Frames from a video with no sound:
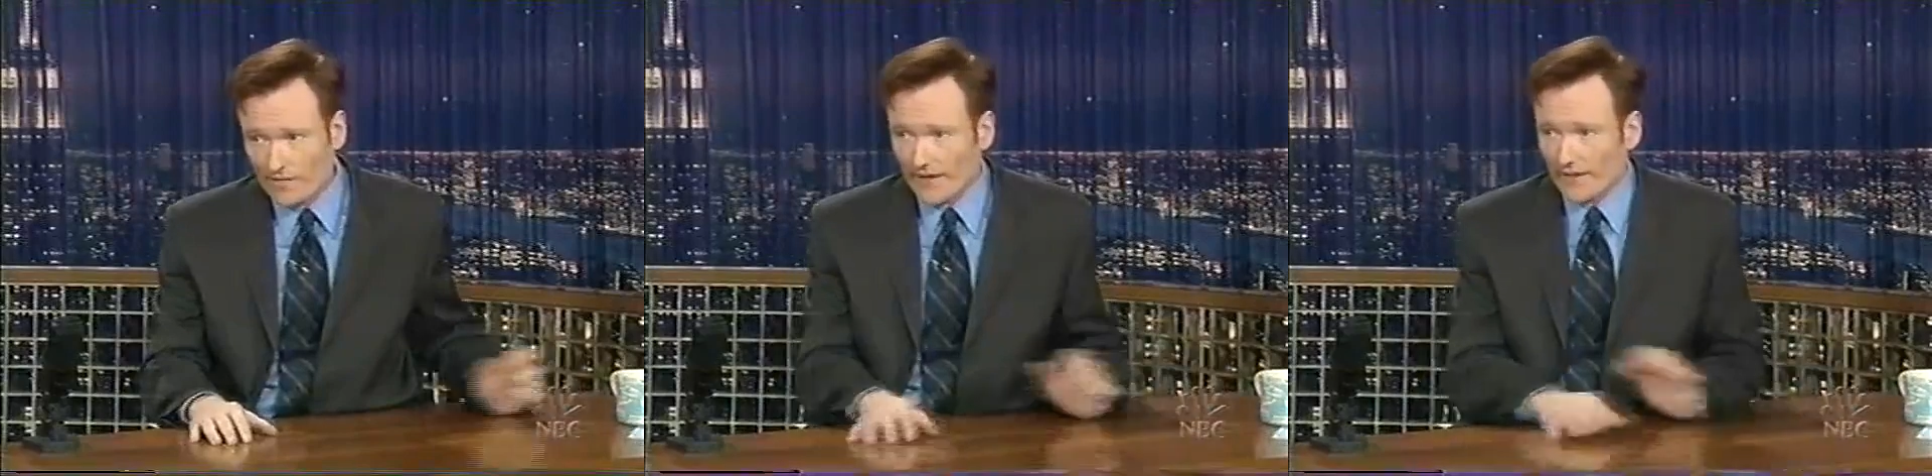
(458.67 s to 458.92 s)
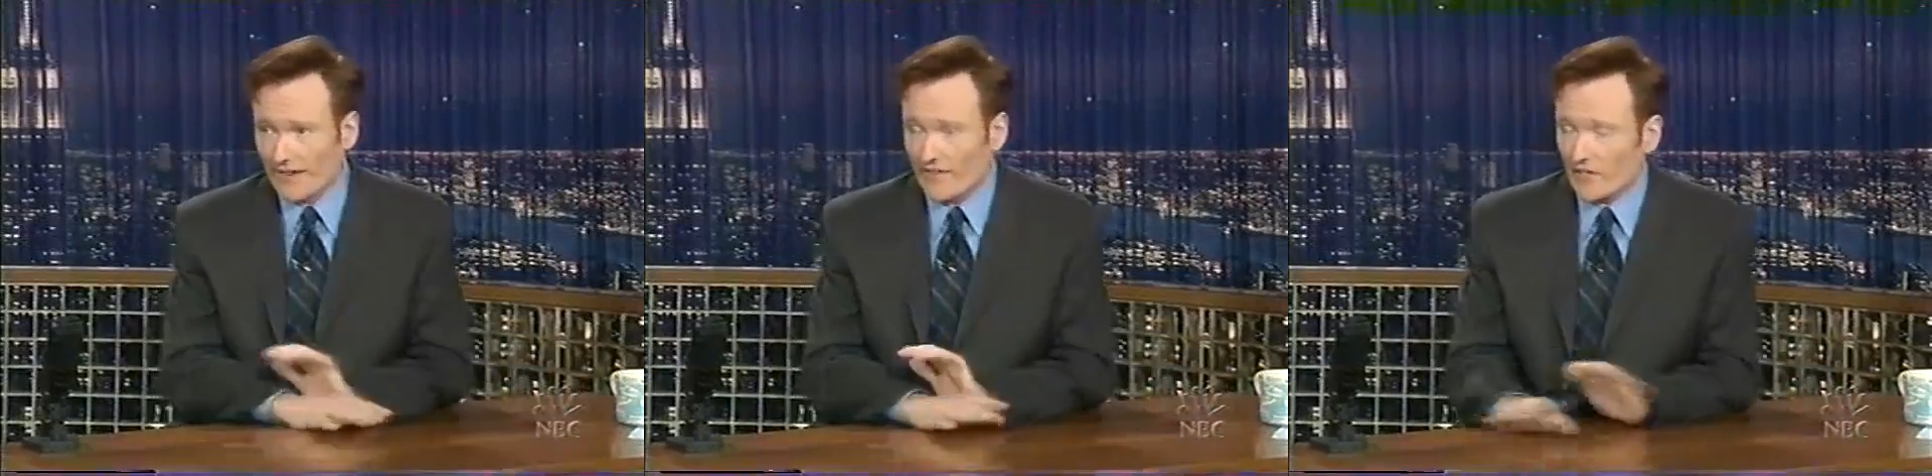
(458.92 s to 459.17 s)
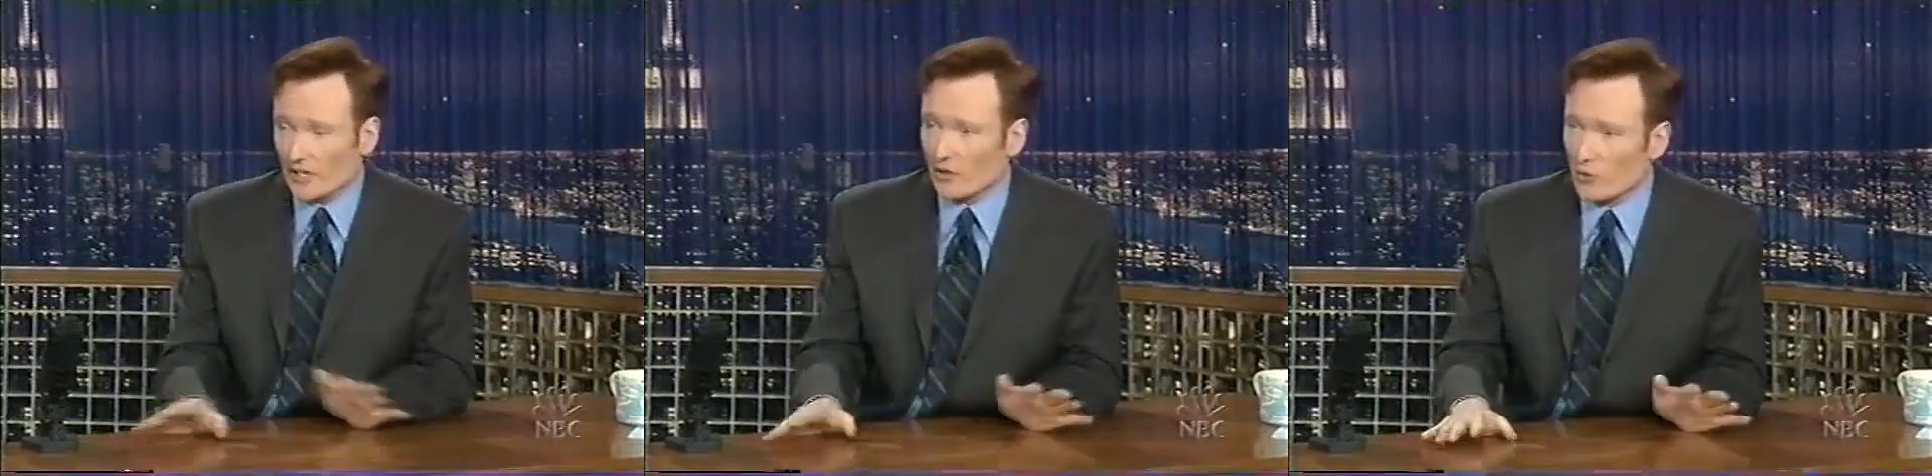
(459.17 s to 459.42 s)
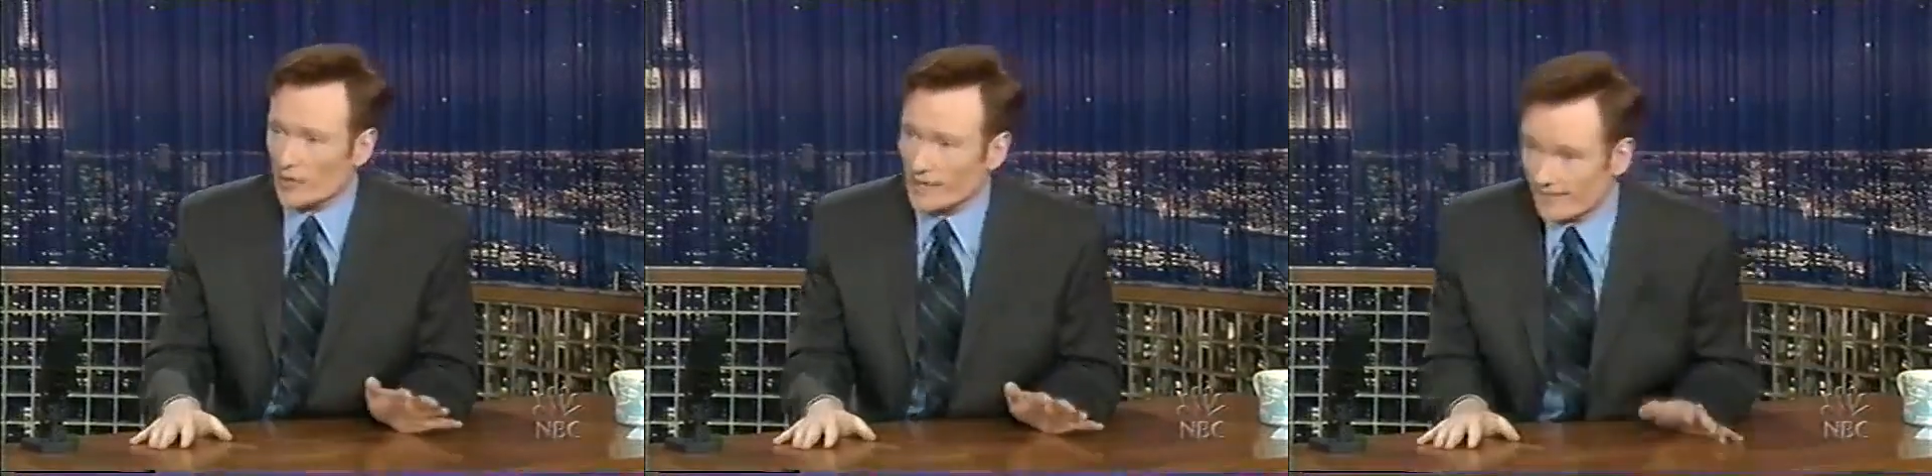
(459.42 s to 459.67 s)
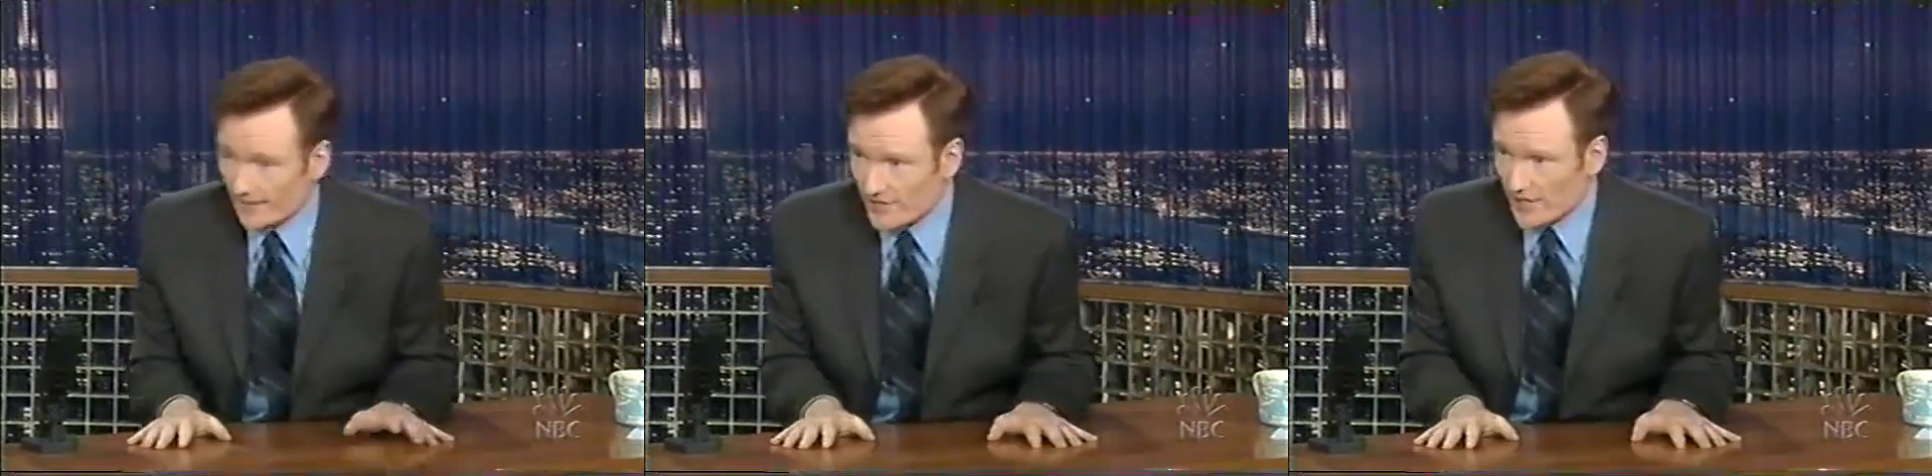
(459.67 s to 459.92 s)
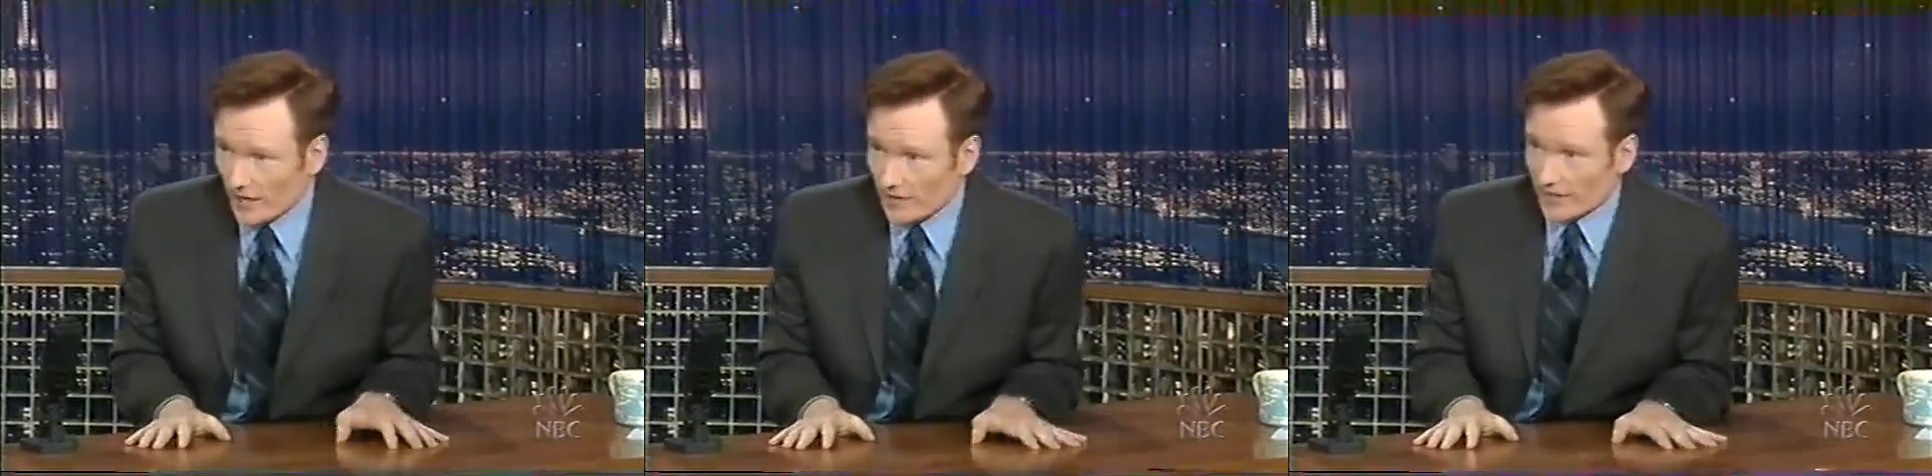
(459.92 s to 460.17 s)
They are never going to work in this
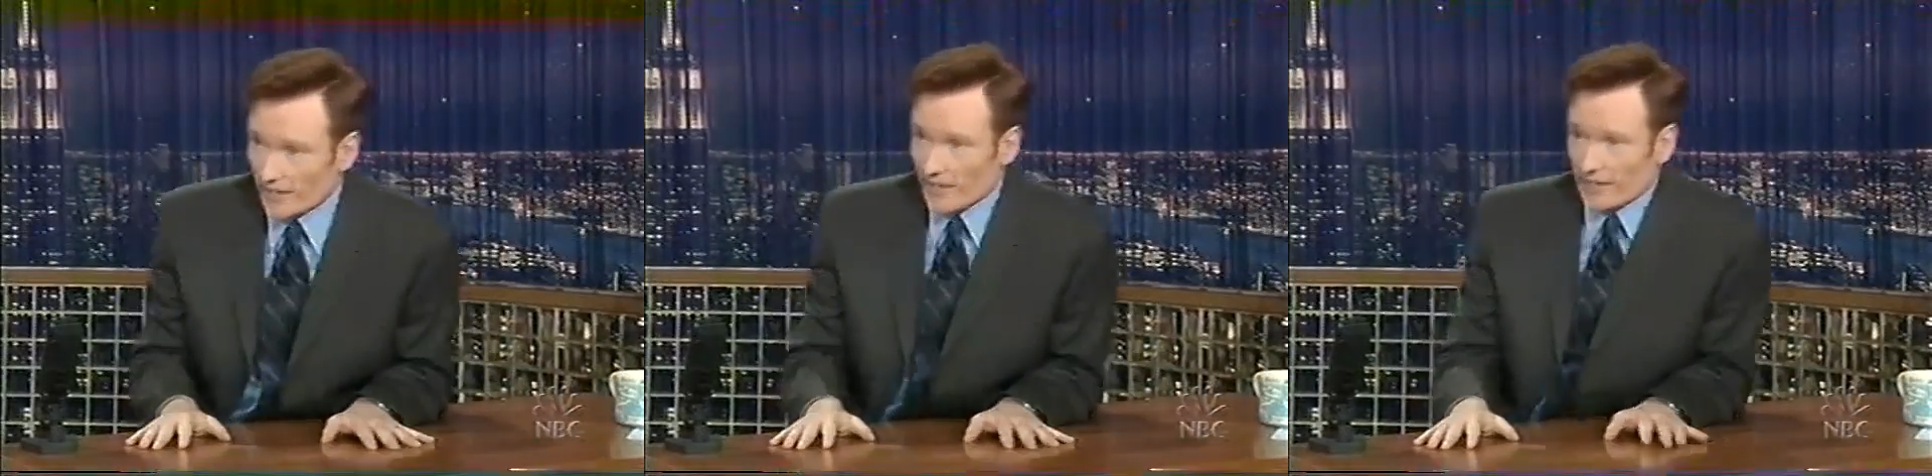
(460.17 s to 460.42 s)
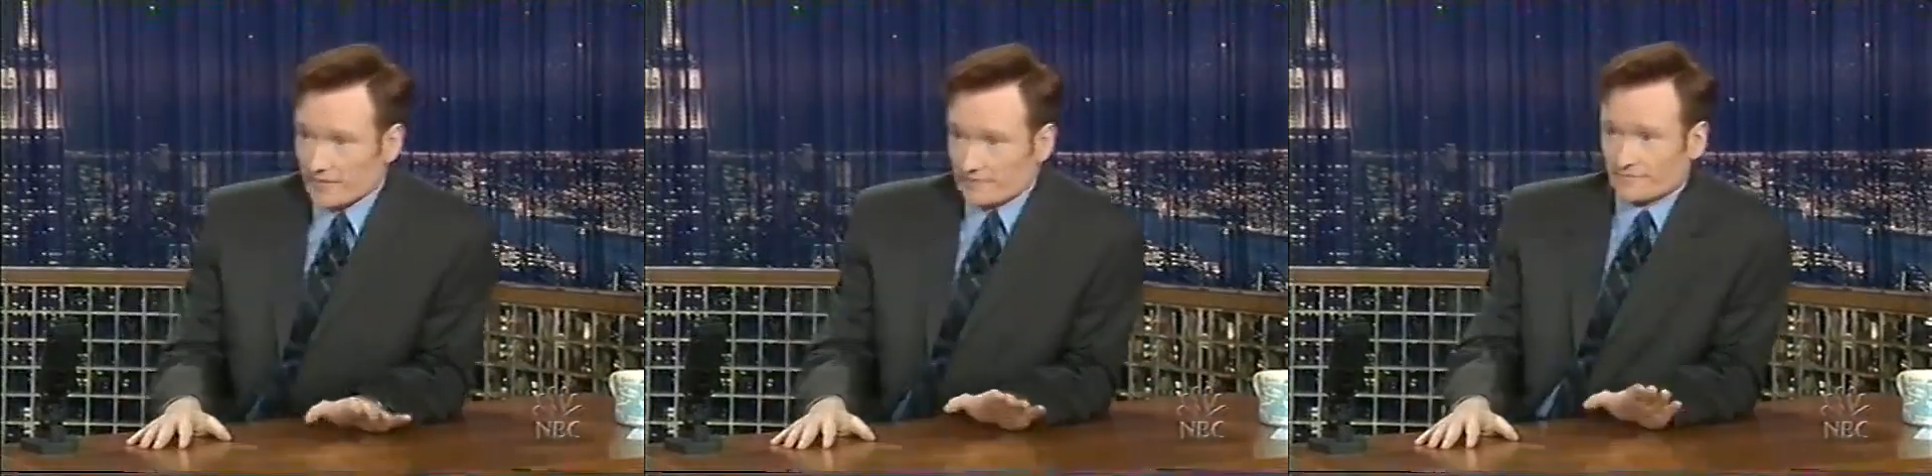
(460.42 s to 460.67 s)
town again.